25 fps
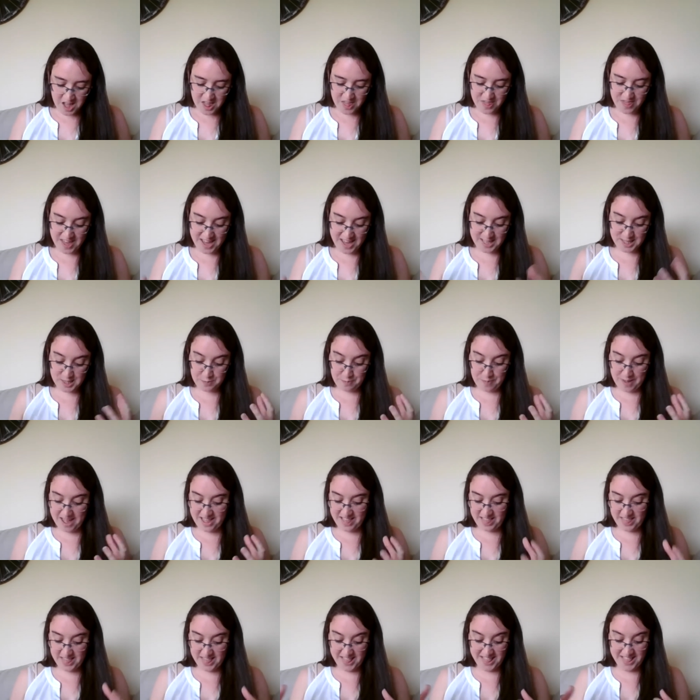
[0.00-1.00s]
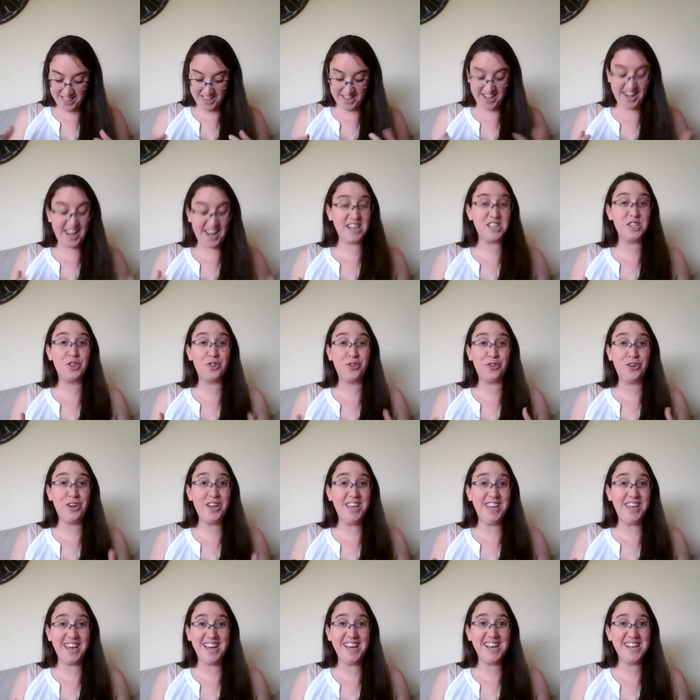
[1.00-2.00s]
They spent the next three
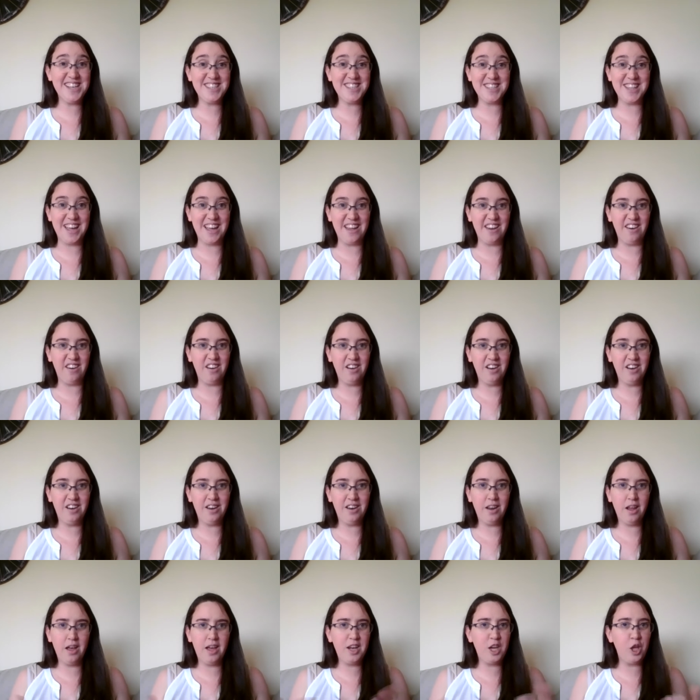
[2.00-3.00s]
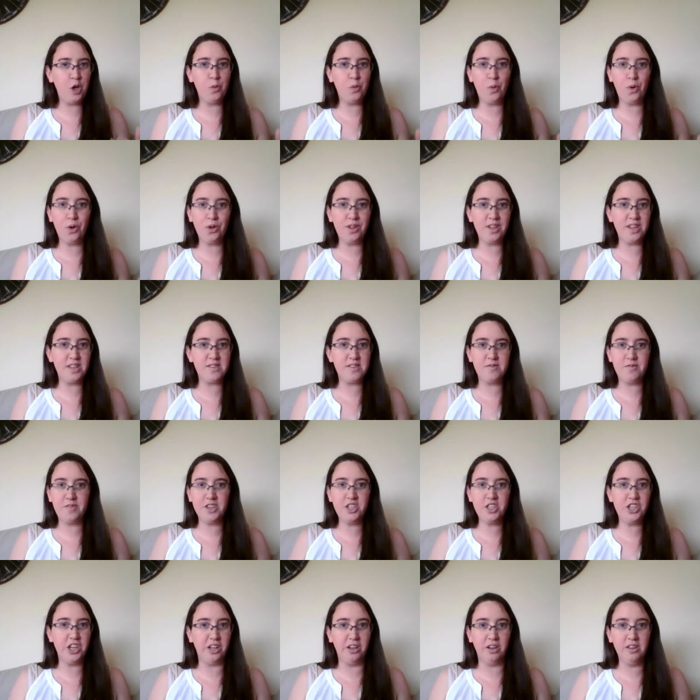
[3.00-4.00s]
years then learning what this
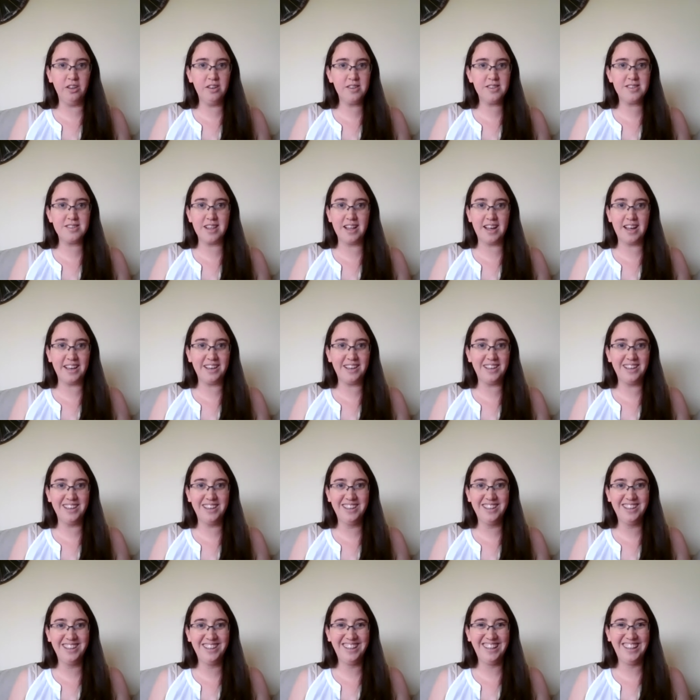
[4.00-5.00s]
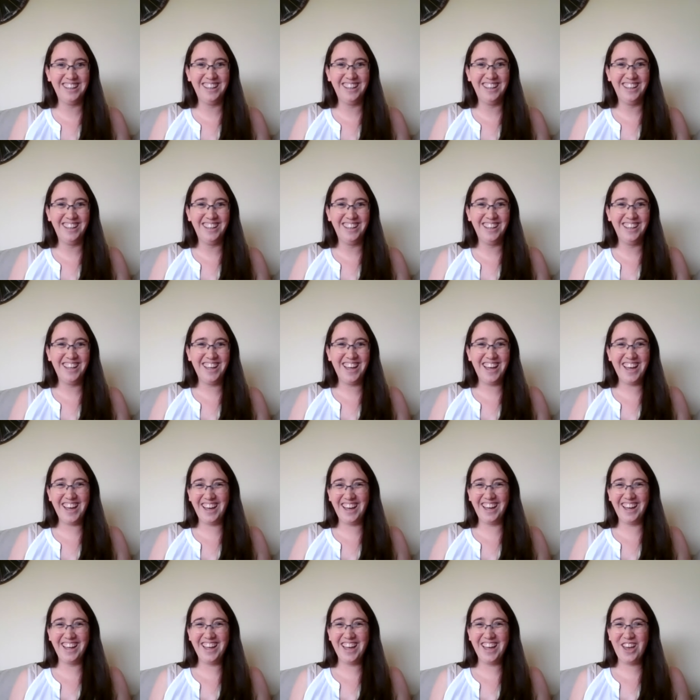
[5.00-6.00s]
fishing looks like.
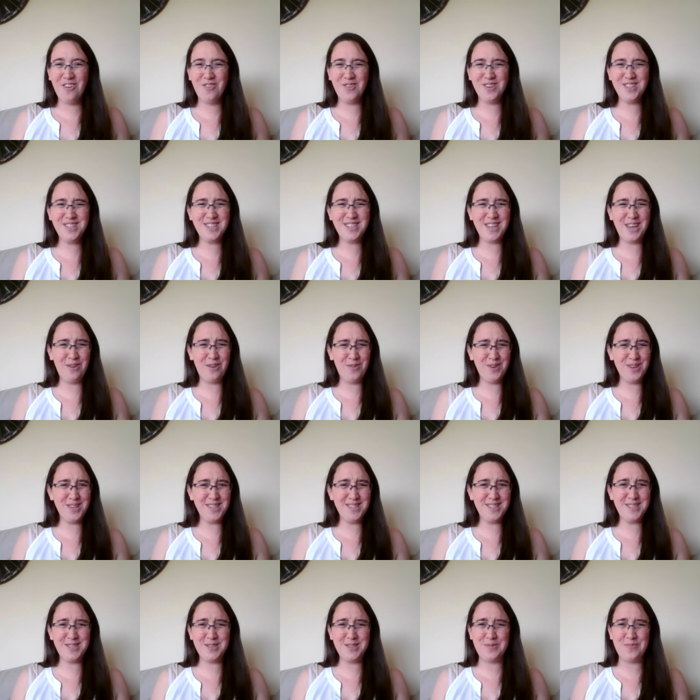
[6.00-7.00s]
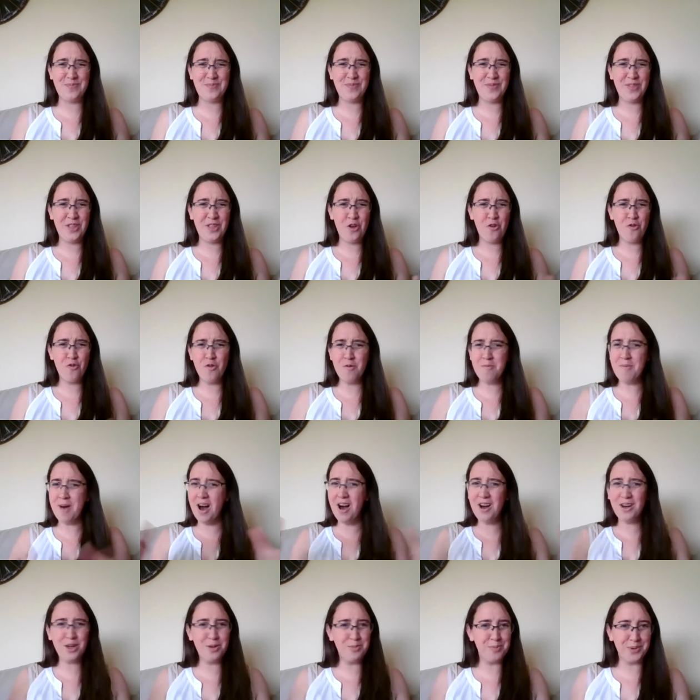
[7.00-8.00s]
It was, it was
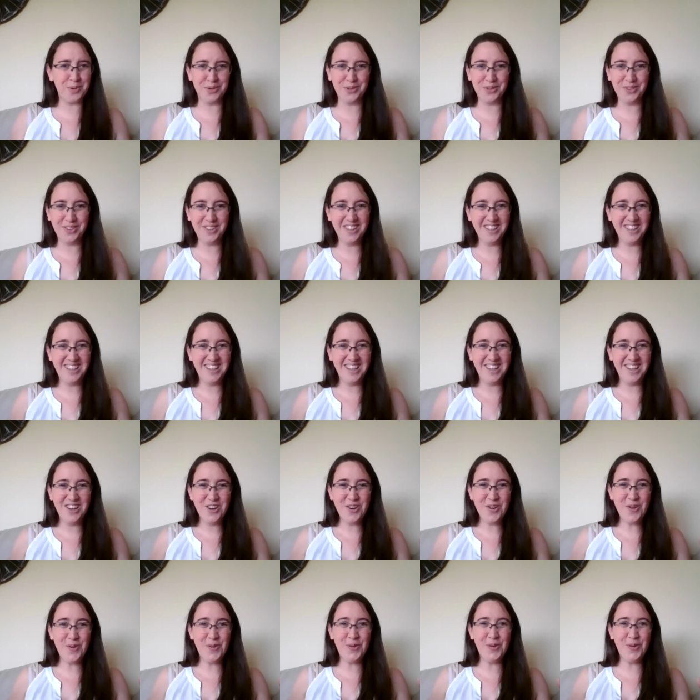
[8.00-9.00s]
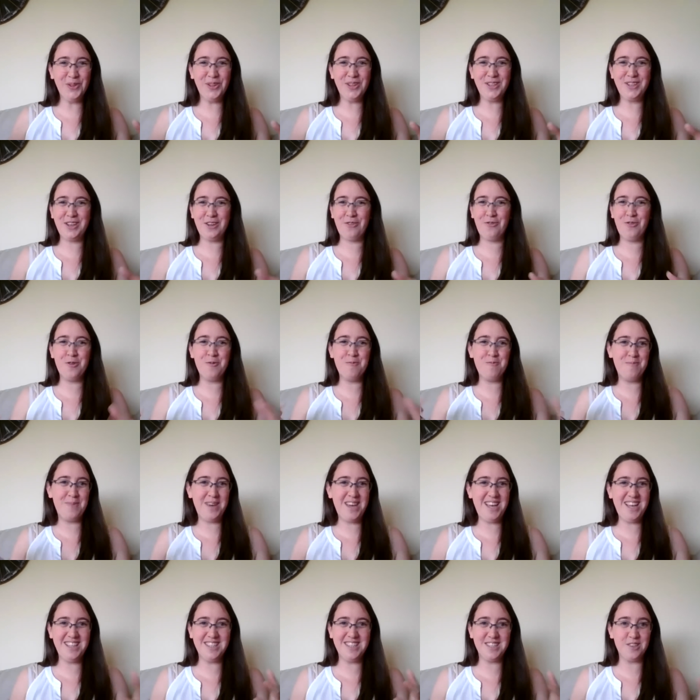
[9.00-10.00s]
remarkable, all the different
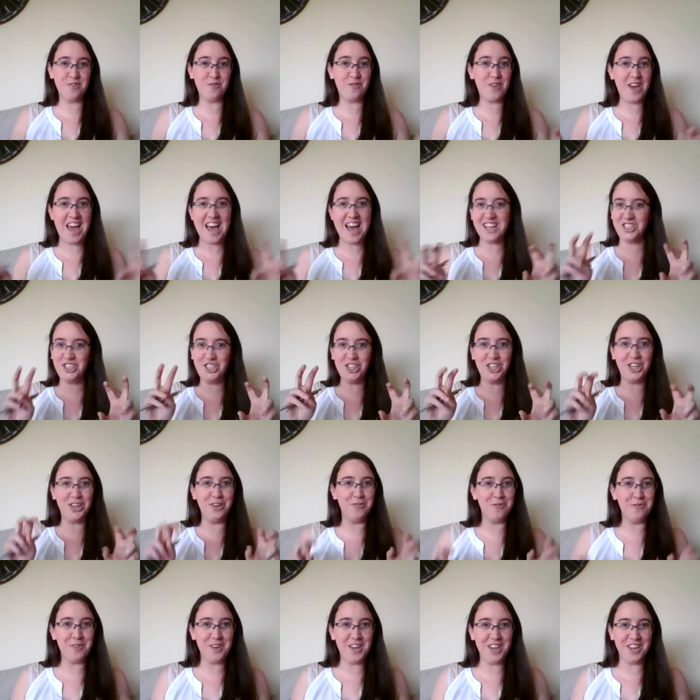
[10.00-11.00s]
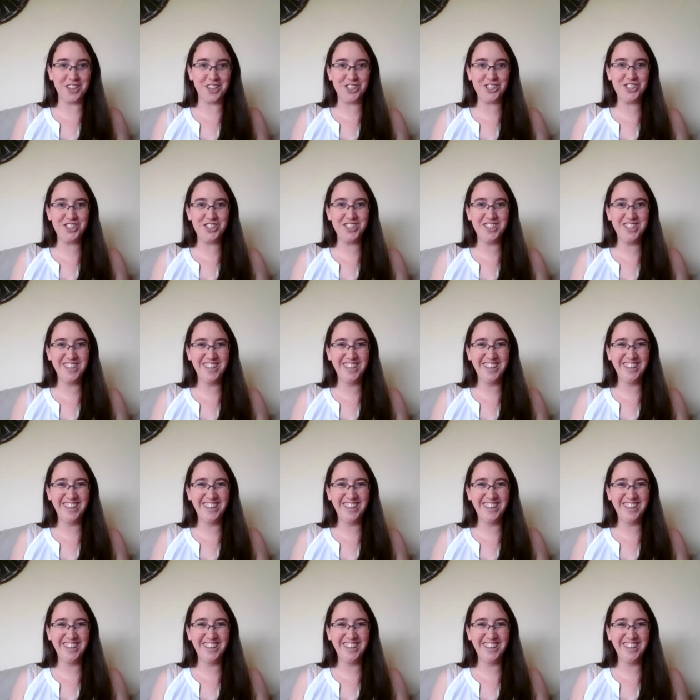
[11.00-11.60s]
means of catching fish.